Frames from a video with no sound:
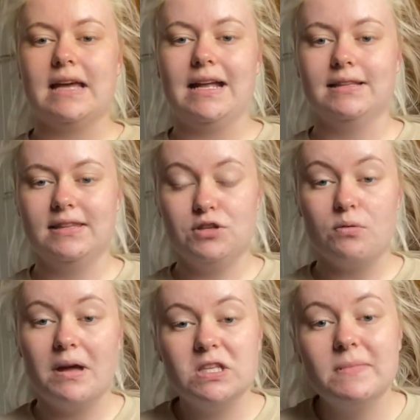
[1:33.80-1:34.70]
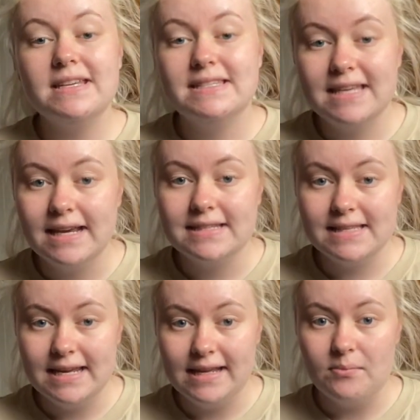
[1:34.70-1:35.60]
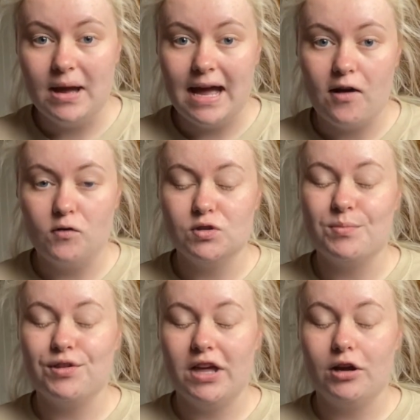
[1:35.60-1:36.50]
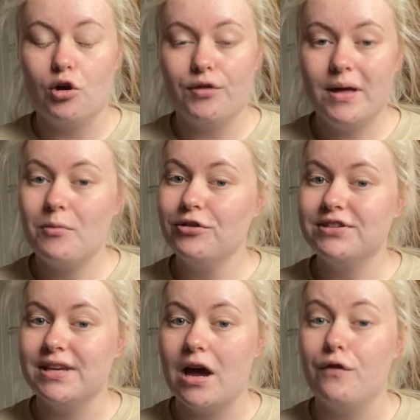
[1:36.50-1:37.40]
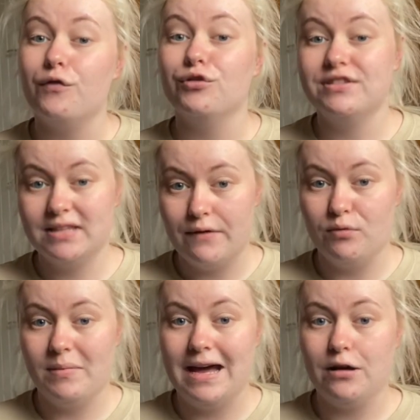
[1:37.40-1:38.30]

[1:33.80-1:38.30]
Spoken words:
and these were meant to be £16, but I got them on sale for £7.